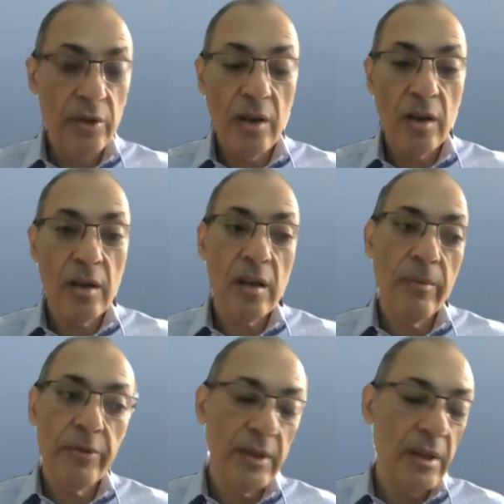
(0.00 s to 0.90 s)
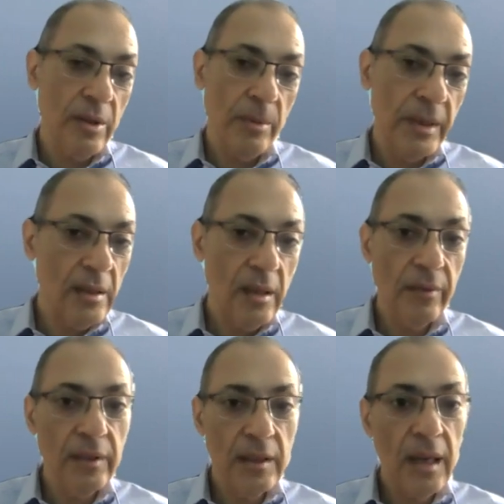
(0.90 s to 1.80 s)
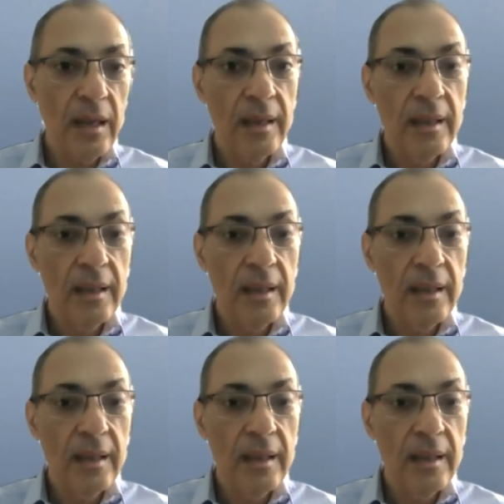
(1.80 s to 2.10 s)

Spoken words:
You're not going to come for surgery immediately after that.